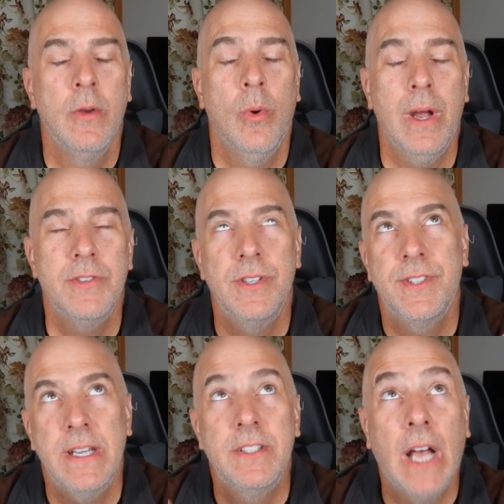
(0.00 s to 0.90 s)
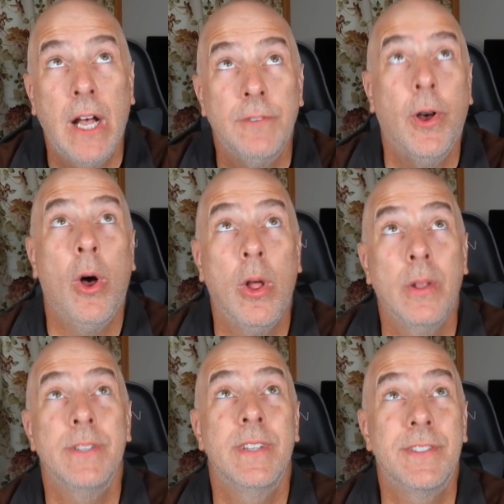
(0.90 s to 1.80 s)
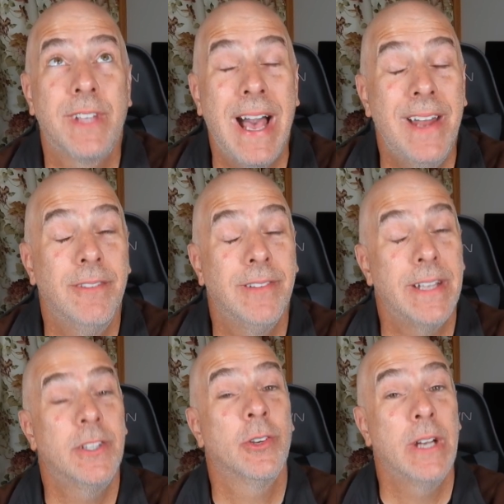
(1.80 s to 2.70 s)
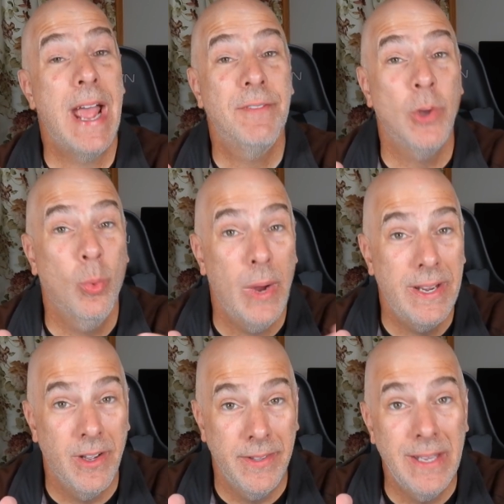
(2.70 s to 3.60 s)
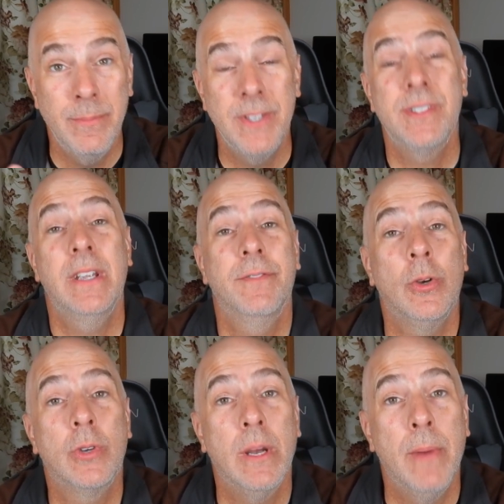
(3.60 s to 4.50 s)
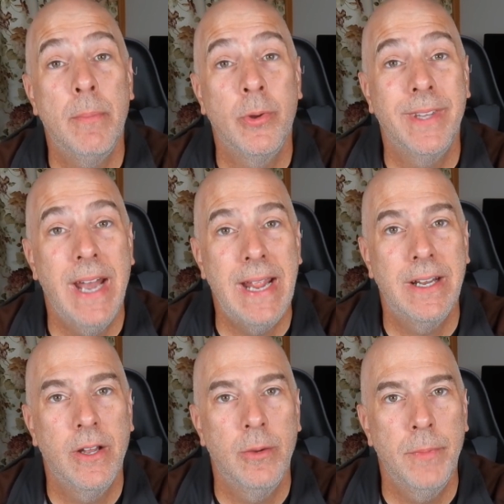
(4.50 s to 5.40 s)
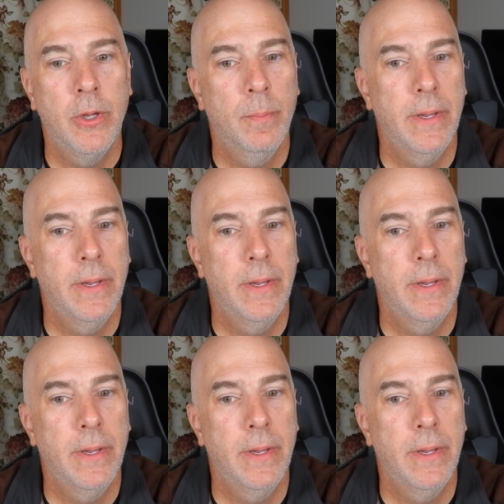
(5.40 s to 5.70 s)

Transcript: Well, I should say tough haul is it's kind of like you're going to have to wait on them to see if they'll come up with an 800 mil.